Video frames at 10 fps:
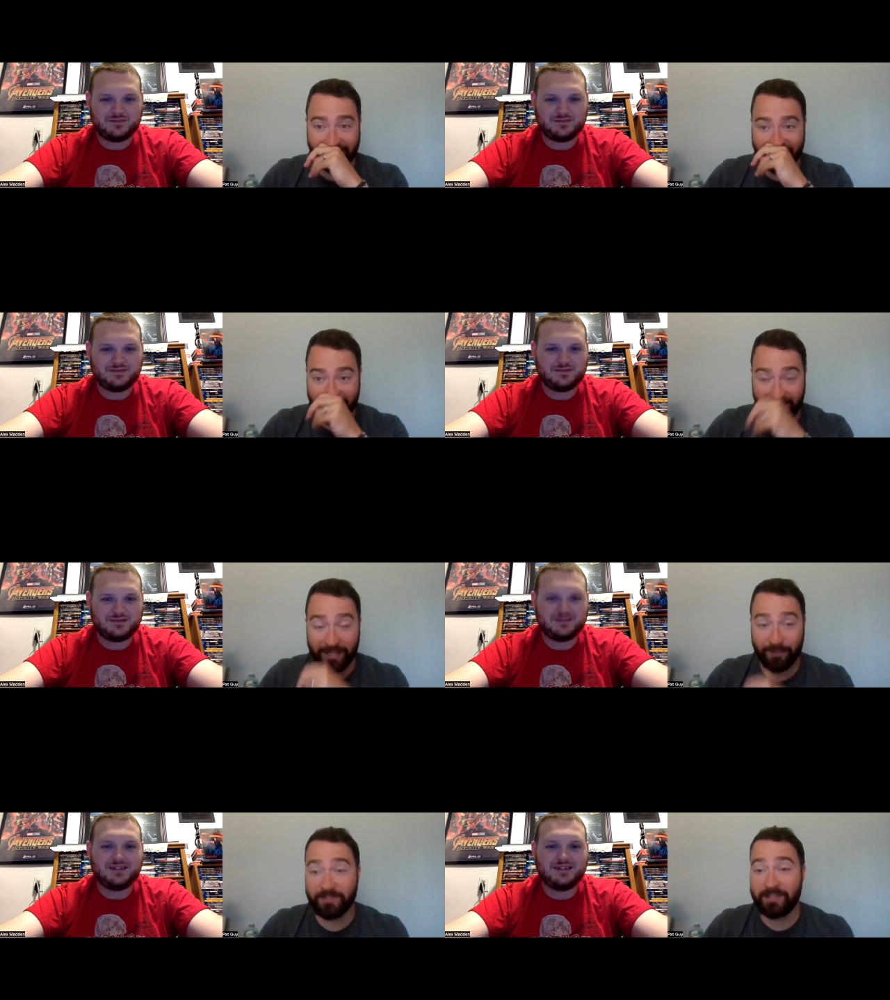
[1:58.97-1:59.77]
Speaker 1: like
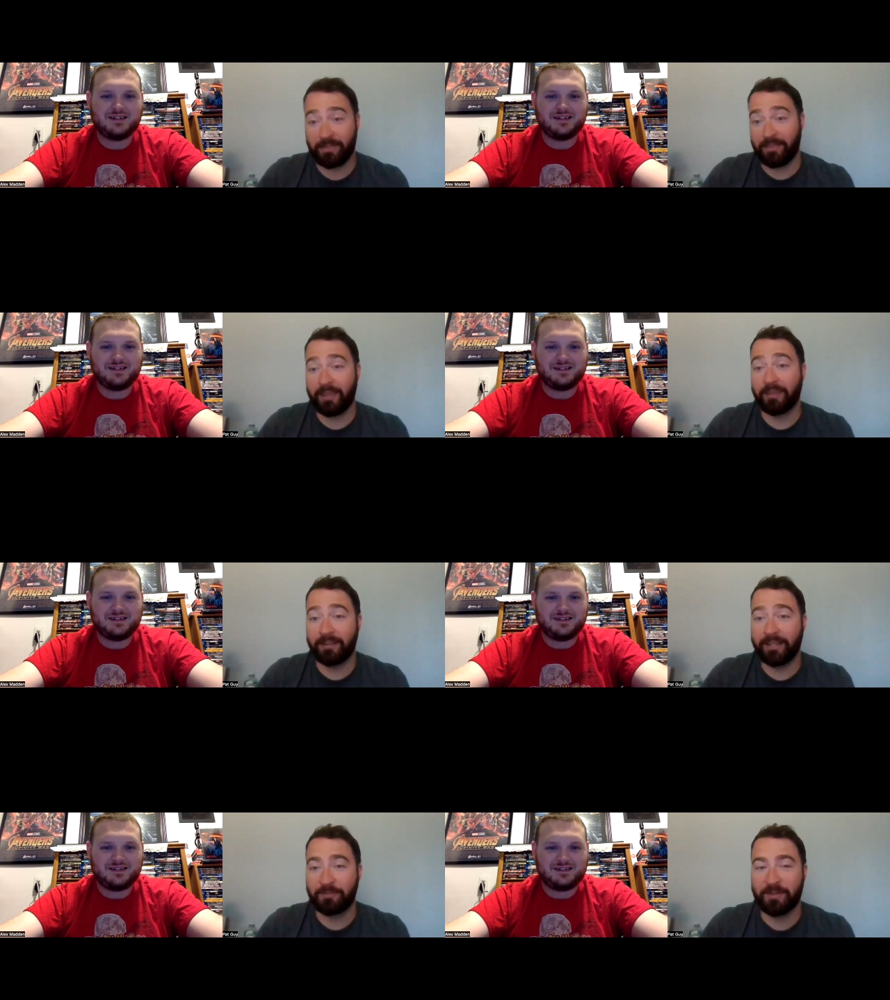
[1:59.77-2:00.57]
it was a thing
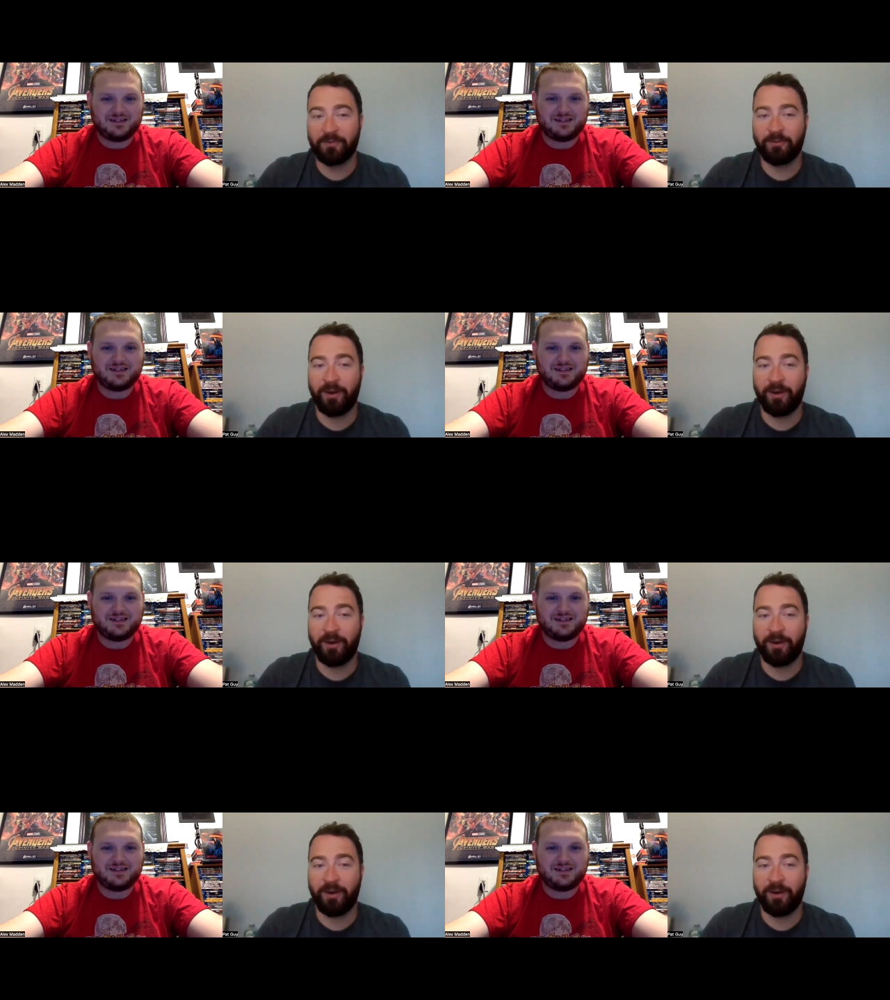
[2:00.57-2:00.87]
like people